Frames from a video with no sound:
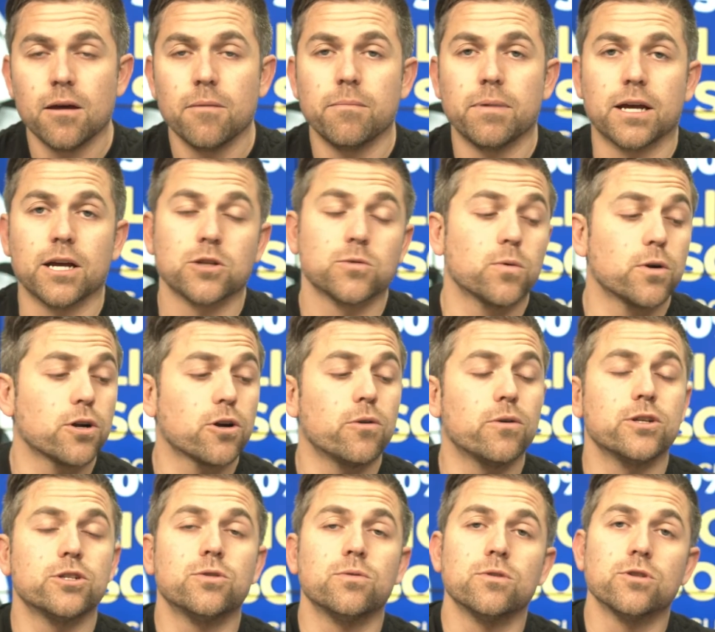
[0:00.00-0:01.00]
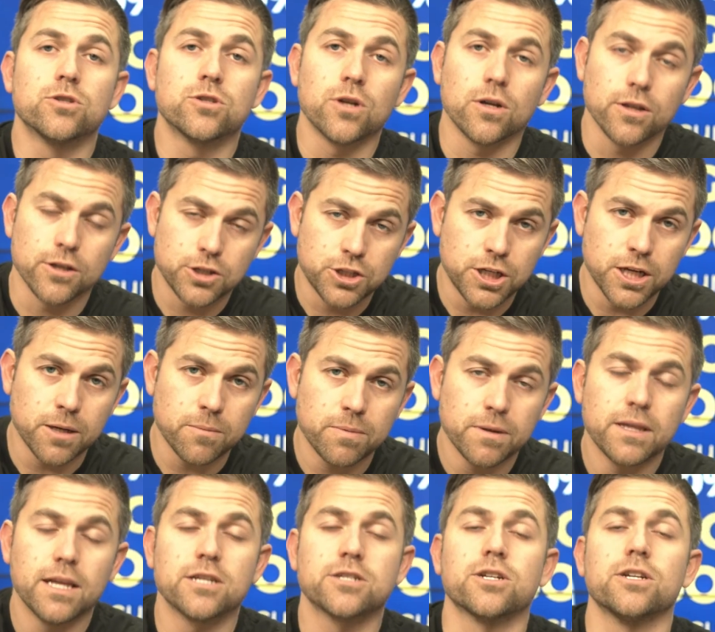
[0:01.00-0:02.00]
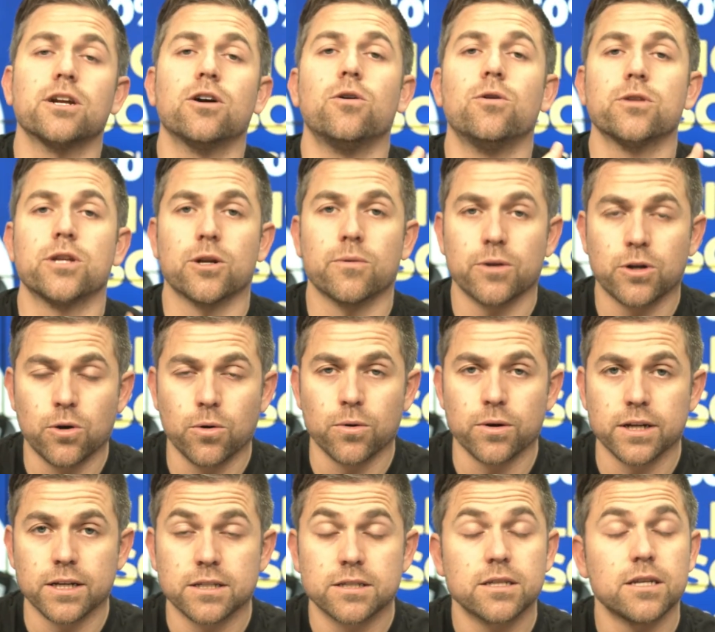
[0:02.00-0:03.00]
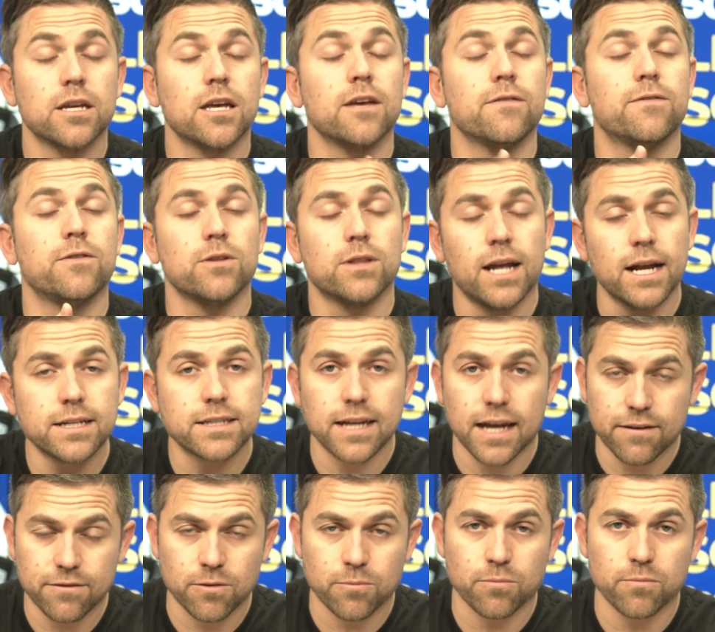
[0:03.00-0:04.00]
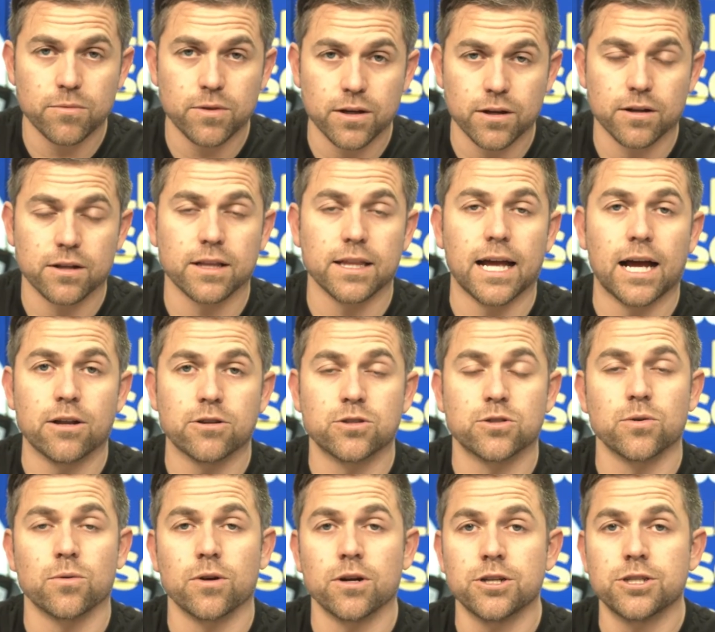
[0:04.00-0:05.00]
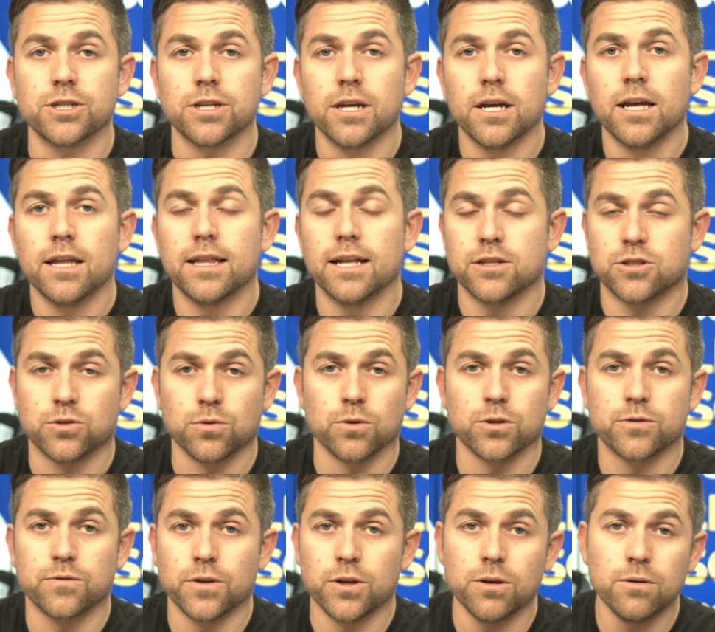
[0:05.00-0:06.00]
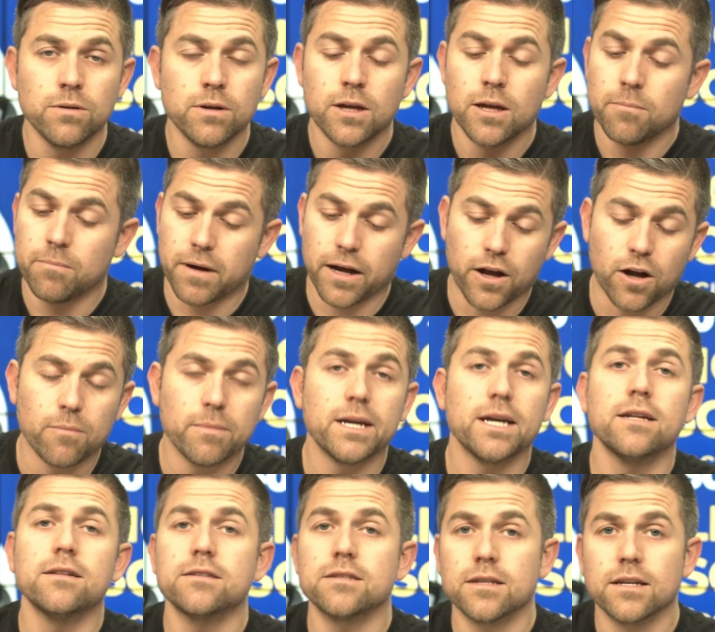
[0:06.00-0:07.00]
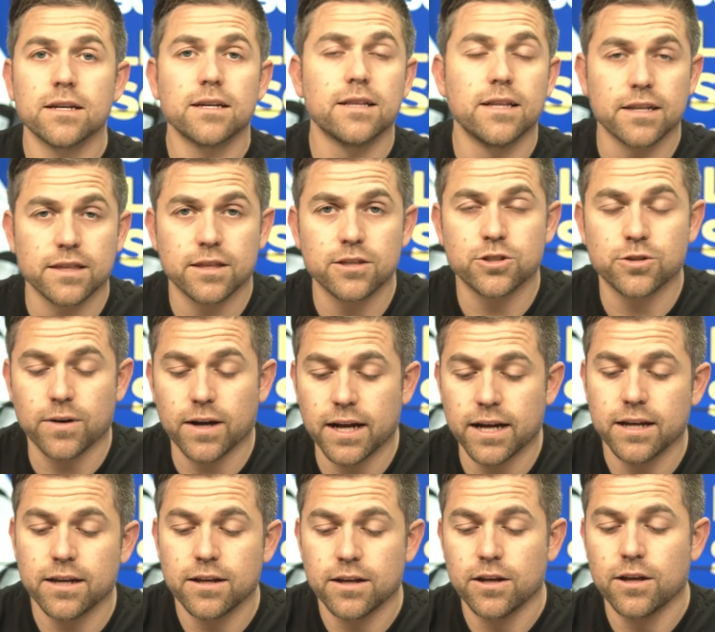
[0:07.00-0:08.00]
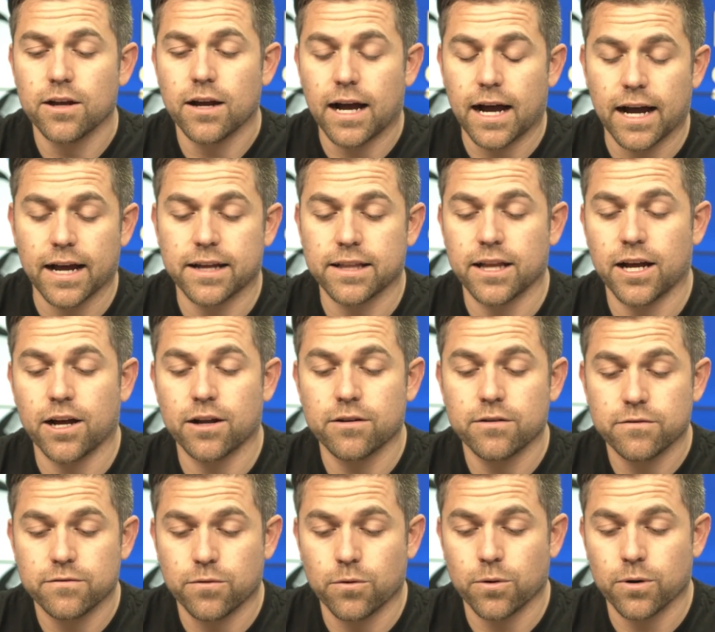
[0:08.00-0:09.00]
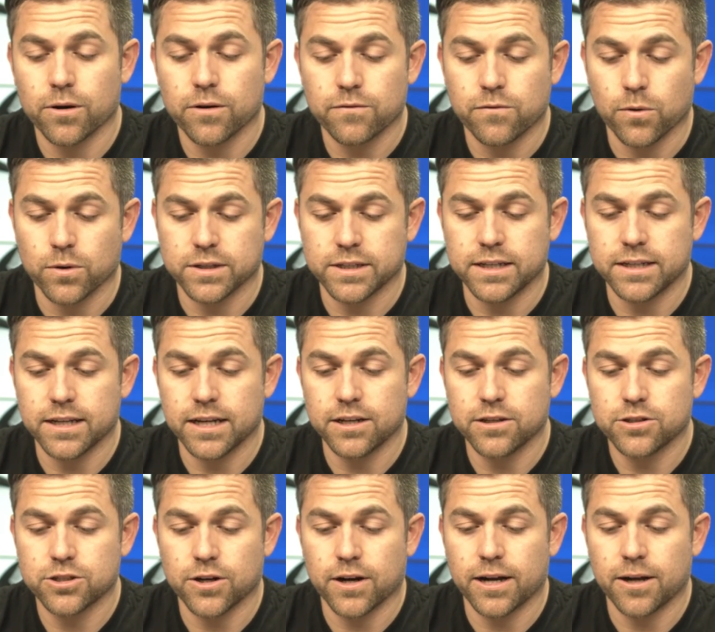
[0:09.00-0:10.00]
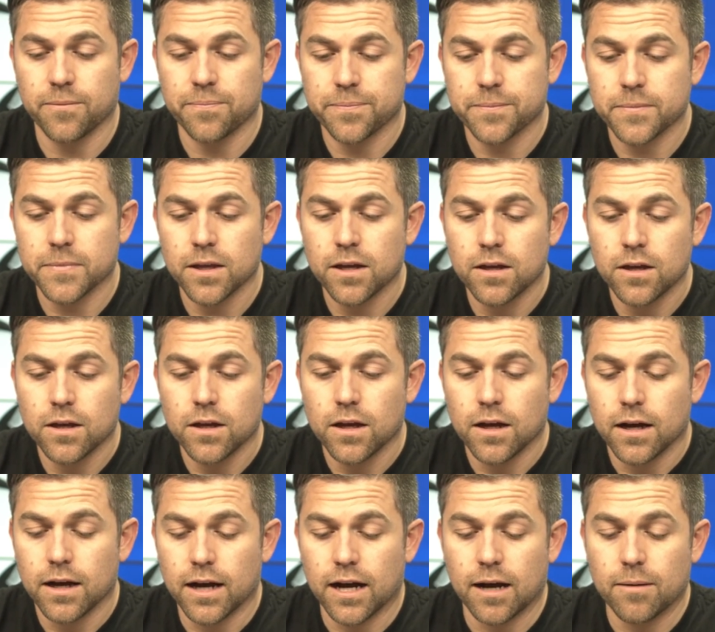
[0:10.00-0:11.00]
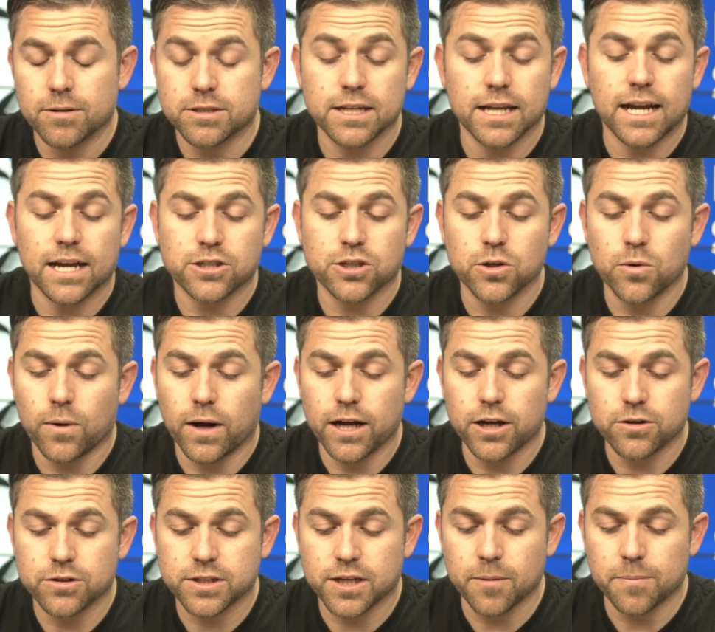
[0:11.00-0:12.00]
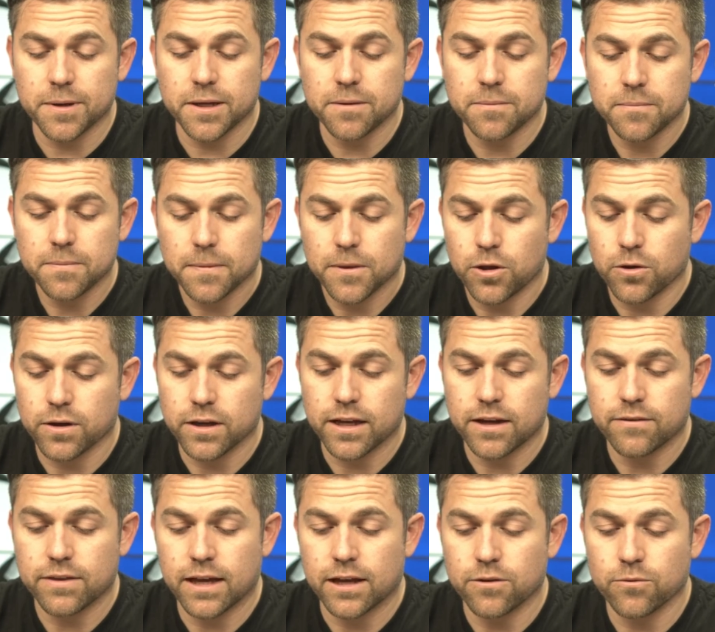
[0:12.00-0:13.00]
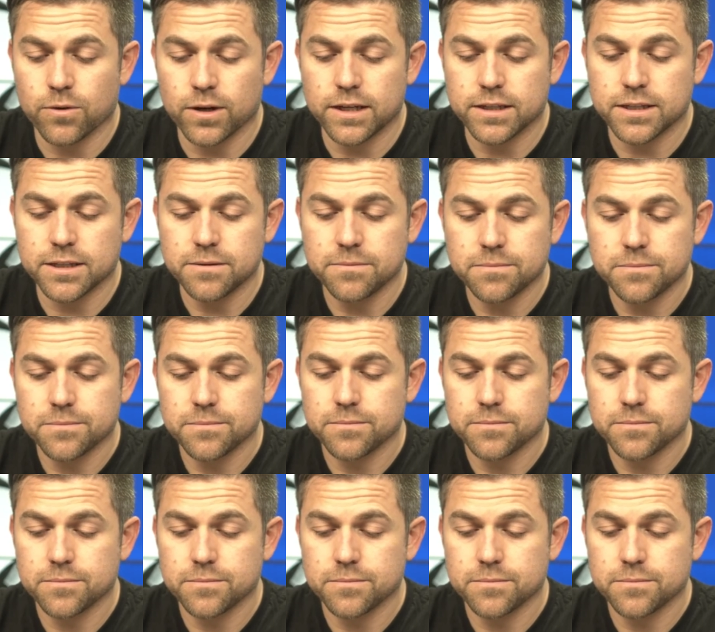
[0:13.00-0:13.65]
because we're going to install a chip that's going to hold our recordings. If you'd like to have the cloud storage that stores for you, by all means, click the try iCloud for 14-day trial. It's going to ask you why you're skipping. You can give that reason.